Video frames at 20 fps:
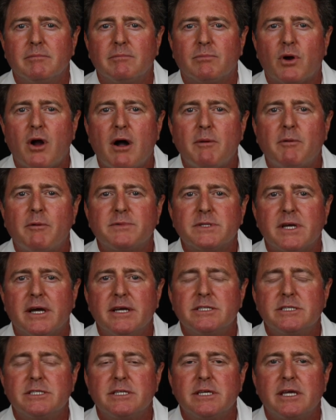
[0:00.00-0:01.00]
problems
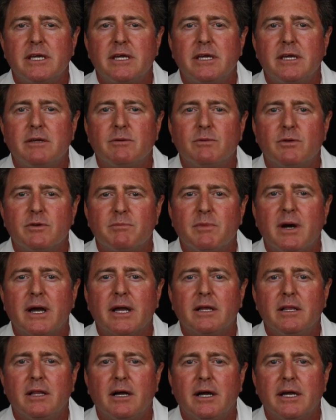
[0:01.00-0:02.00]
I see with my
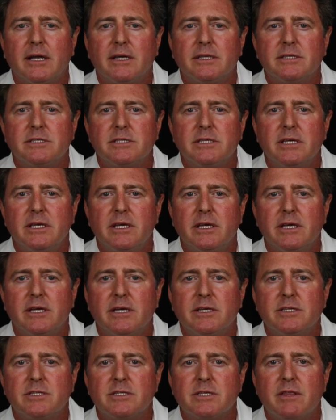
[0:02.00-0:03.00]
clients
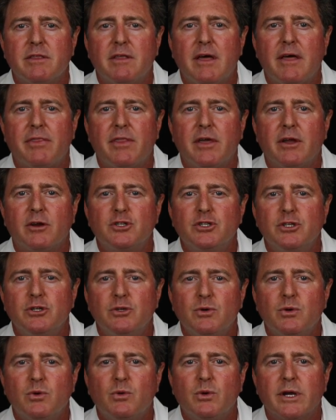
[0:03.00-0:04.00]
is that they're
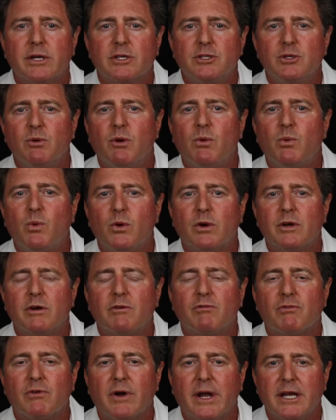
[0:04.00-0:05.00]
too quick to award a
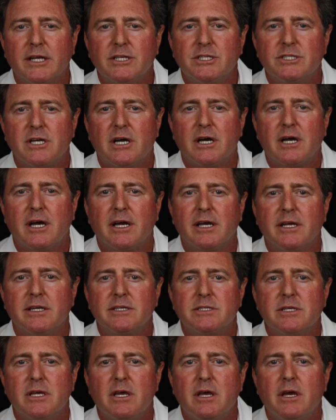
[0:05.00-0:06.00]

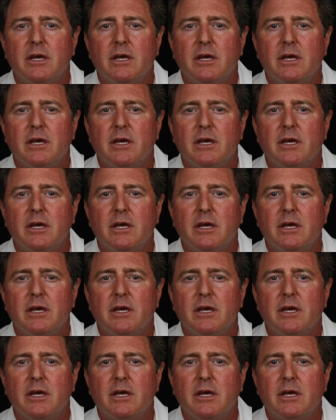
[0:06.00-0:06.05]
franchise